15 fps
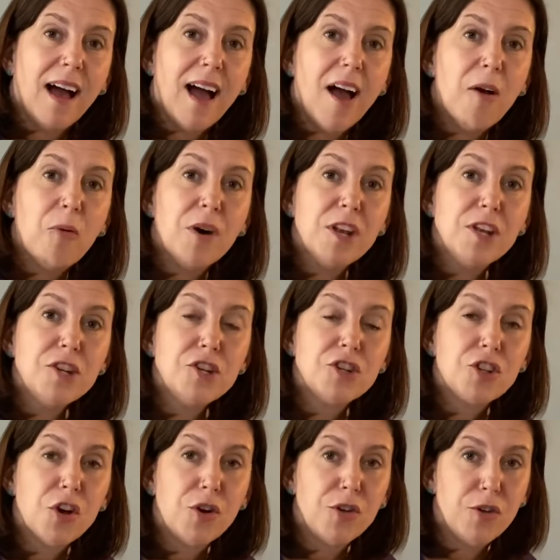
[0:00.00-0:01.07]
I want to
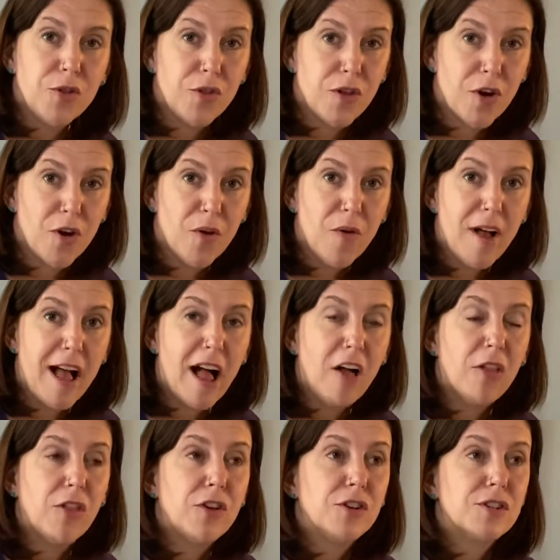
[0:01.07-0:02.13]
show you, though, how
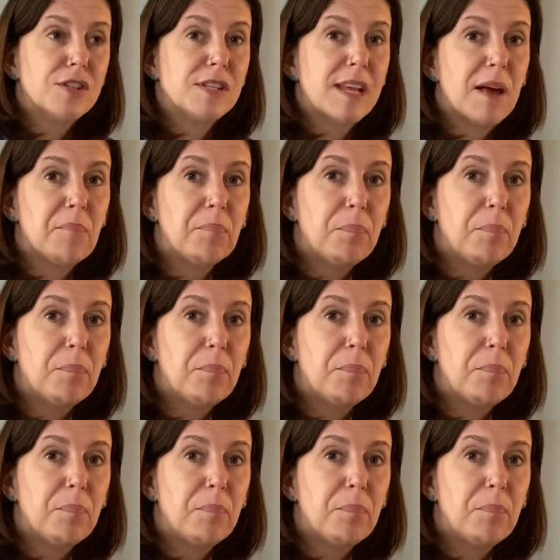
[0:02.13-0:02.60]
there's a